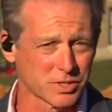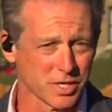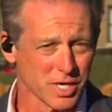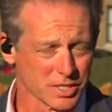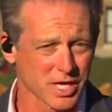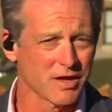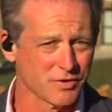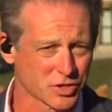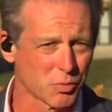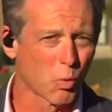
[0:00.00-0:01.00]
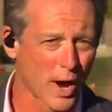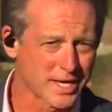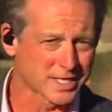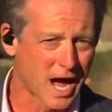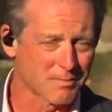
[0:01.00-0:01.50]
to save you some
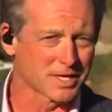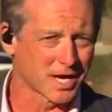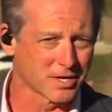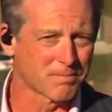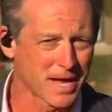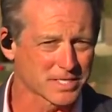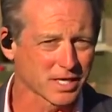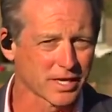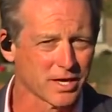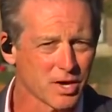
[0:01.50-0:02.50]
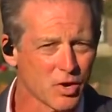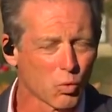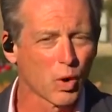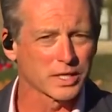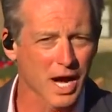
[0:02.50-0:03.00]
wait time. They tell you basically
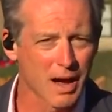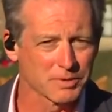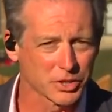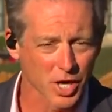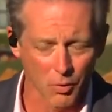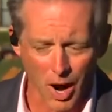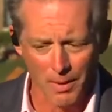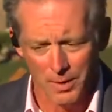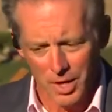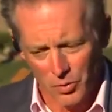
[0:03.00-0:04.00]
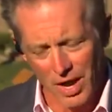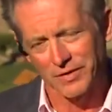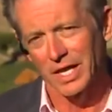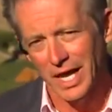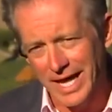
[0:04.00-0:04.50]
what time to show up. We have
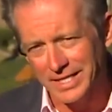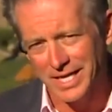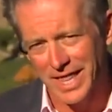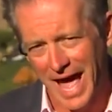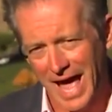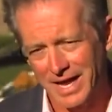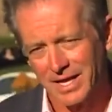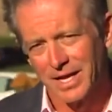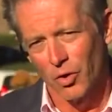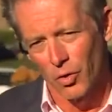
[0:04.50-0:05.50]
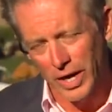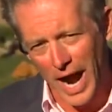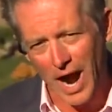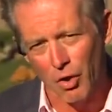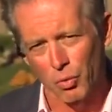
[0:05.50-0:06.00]
a link to that on
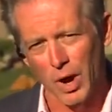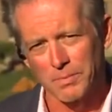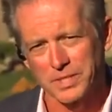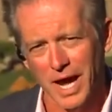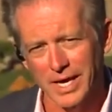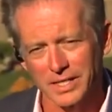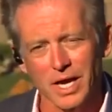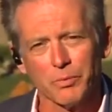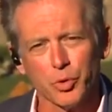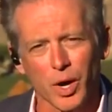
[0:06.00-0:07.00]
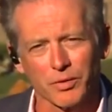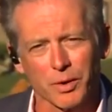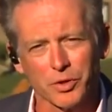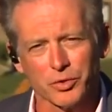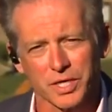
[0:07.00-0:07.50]
our website at
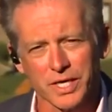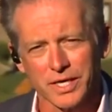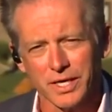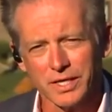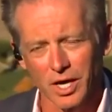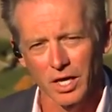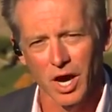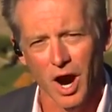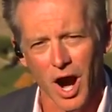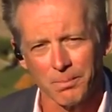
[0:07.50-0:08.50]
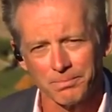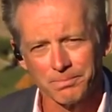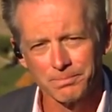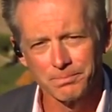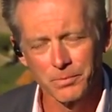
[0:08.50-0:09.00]
WLWT.com.
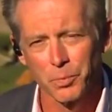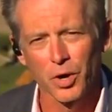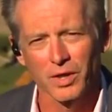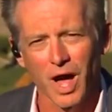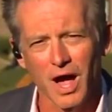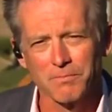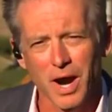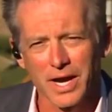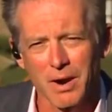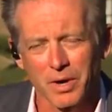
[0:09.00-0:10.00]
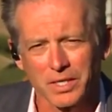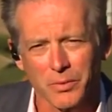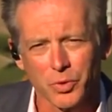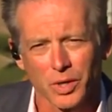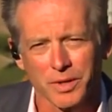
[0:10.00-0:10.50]
Reporting live, Brian Hamrick,
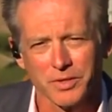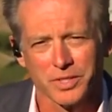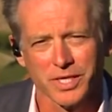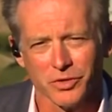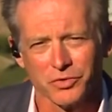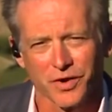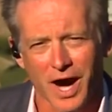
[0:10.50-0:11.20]
WLWT News